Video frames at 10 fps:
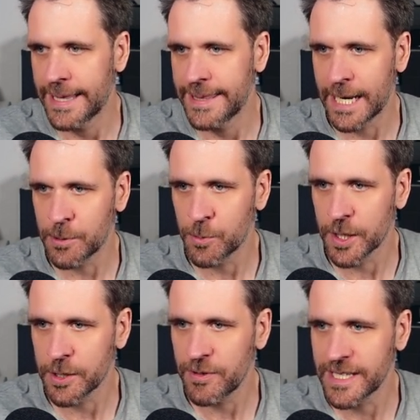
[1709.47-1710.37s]
Then we're
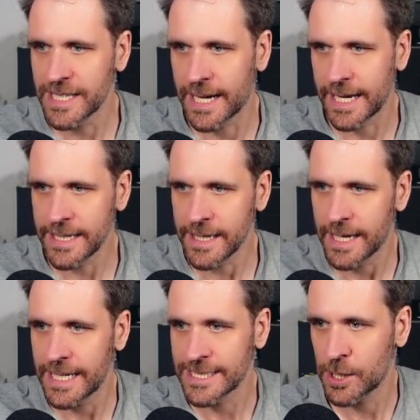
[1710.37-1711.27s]
going to read the line.
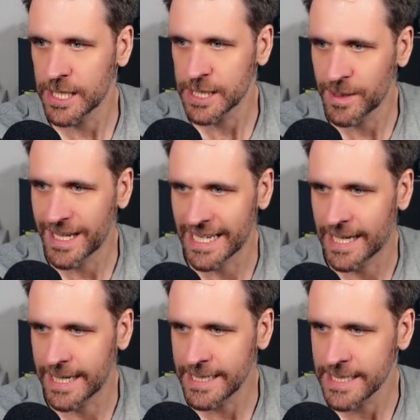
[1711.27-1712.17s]
As long as we get
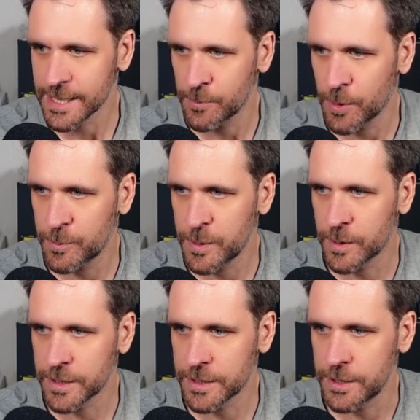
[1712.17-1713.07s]
lines, what we
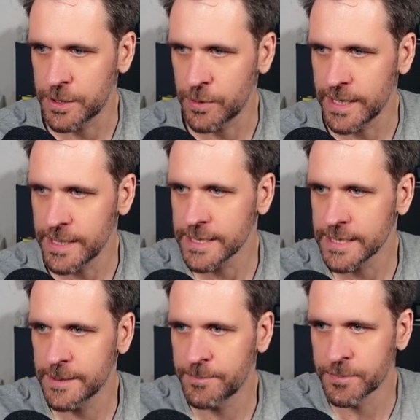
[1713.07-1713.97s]
want to do
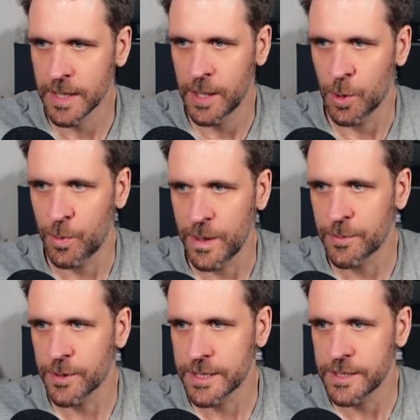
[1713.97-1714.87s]
is we
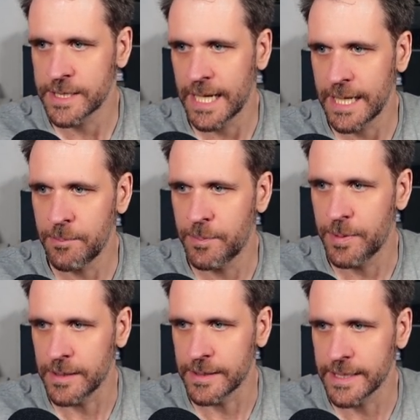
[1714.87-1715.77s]
want to say
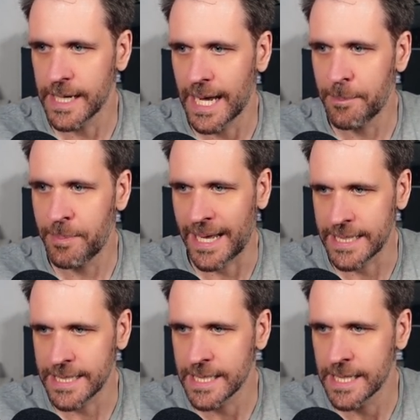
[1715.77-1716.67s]
builder
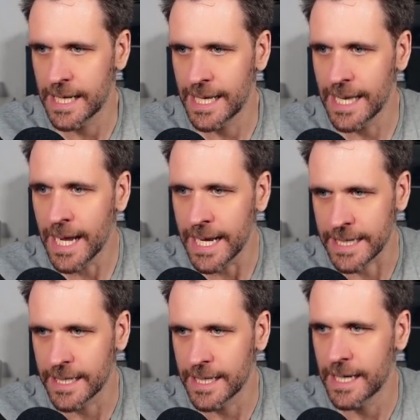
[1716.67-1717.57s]
append
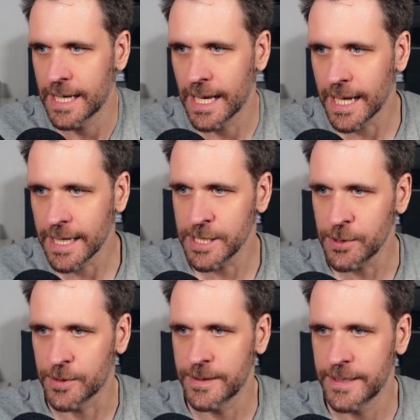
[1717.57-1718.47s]
line. Like
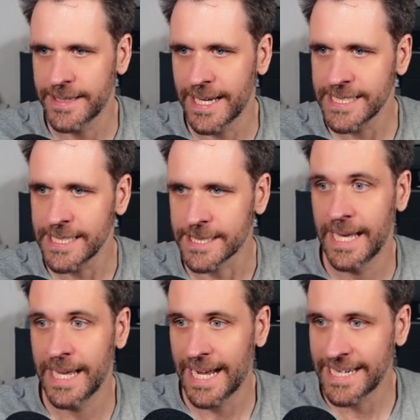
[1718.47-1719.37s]
so, that's it.
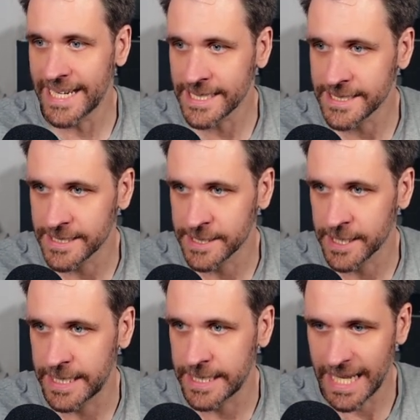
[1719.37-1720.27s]
And yes, there's a
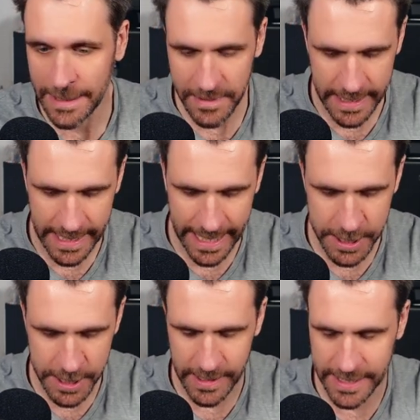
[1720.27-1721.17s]
tiny naming clash,
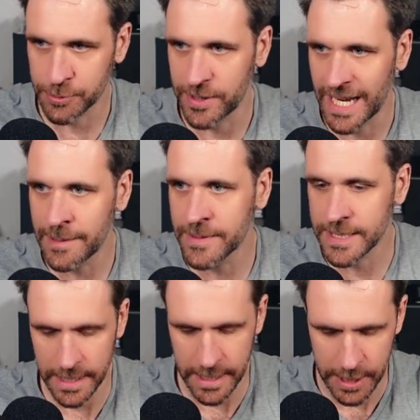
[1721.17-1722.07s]
so let's rename it
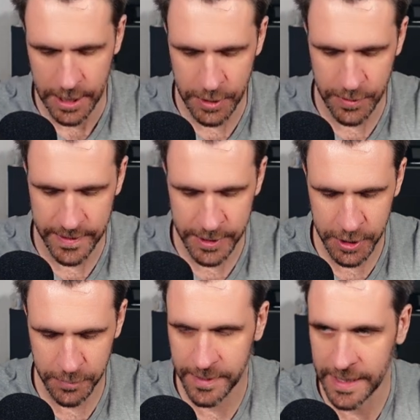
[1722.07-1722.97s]
to this
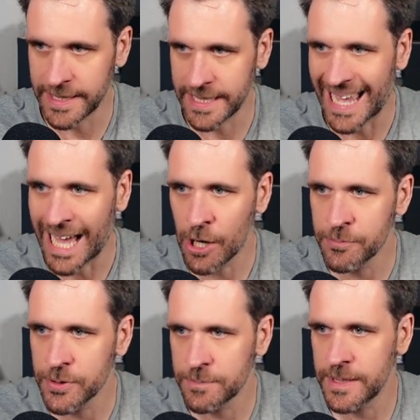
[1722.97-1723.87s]
should be the
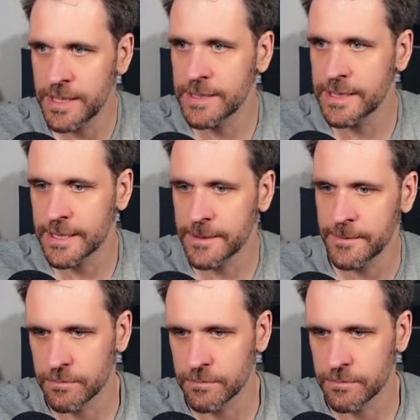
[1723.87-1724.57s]
output builder.